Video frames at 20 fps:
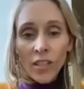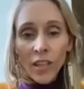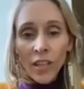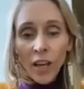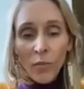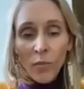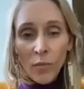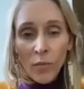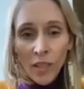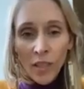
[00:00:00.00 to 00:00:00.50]

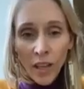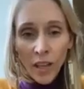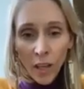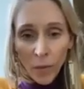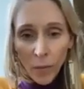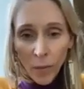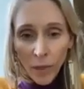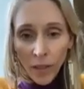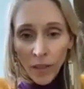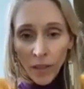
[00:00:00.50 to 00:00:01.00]
comes up.
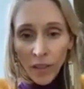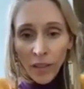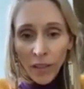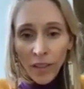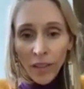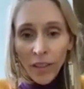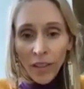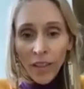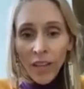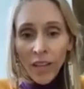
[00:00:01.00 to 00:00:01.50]

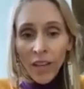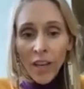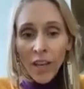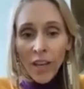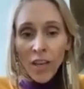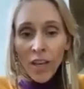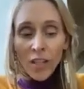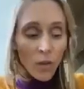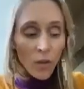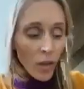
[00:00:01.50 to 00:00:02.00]

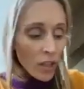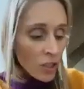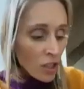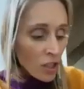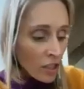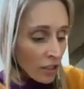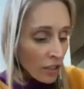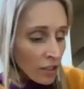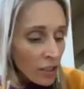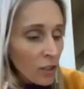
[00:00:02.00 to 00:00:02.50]
So I'll
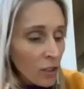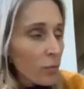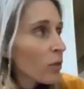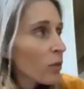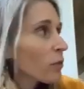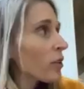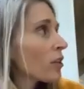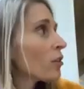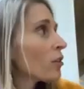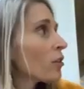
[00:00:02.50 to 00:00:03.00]
share a little bit
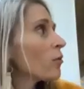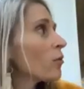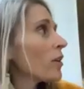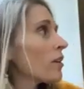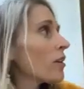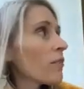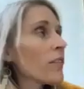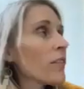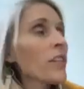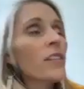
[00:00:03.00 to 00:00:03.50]
with you what
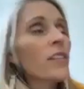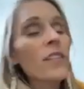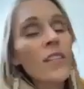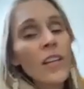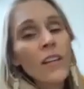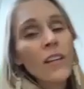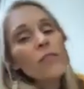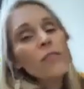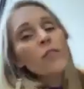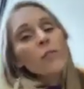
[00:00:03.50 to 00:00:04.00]
it feels
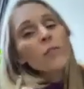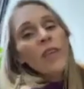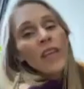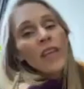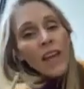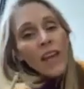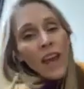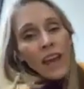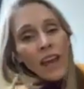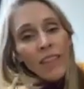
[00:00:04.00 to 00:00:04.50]
like for
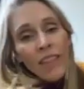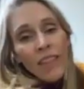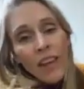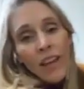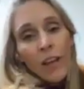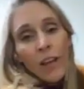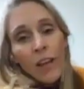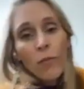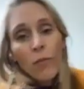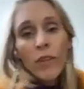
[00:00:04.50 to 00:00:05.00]
me, and then
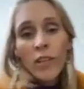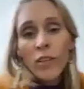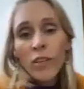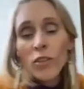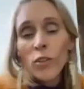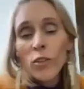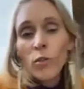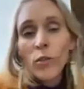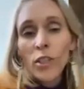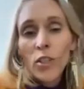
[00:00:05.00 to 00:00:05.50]
I'm going to
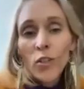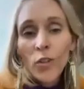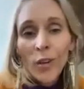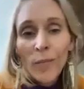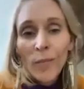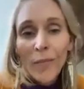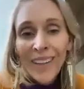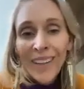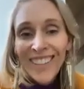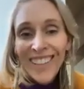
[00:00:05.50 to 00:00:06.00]
do a short
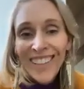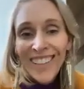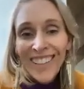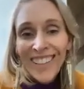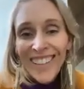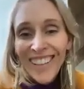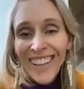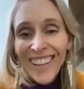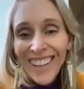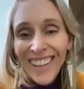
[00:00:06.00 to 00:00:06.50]

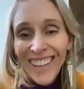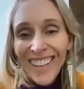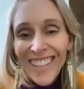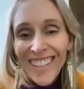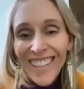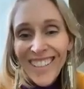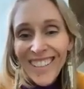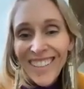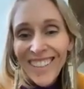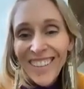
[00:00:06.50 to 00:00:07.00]
meditation on it
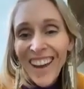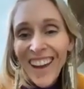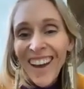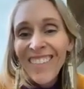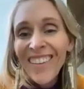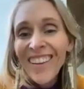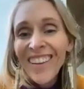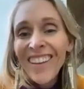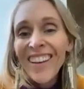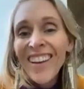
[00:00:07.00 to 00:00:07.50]
so you have
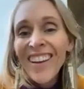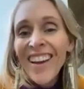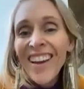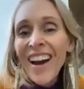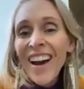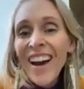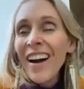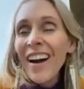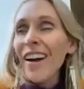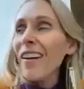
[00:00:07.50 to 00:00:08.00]
it.
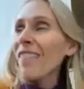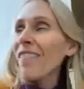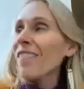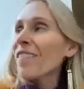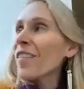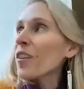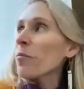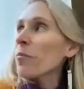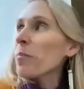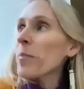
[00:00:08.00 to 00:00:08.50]

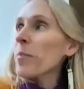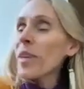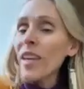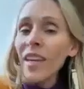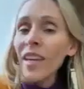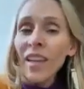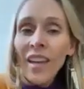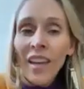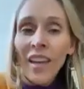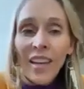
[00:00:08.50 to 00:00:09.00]
For
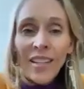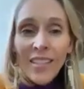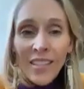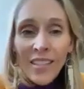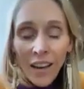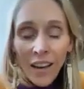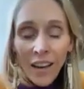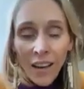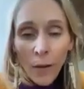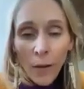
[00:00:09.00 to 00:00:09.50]
me, it's
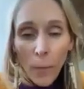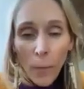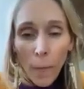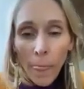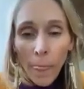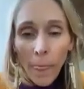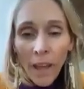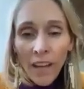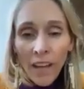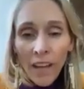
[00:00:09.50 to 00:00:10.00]

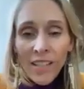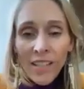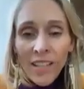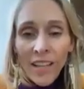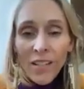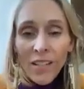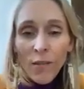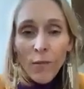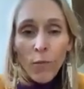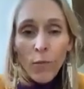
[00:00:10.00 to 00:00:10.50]
a
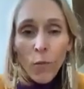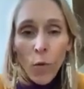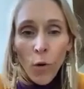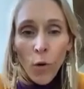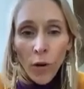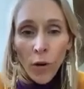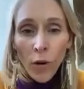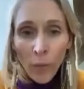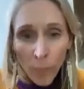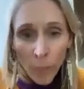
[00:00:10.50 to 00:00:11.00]
sense of
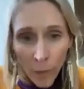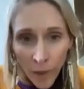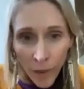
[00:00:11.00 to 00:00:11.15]
warmth.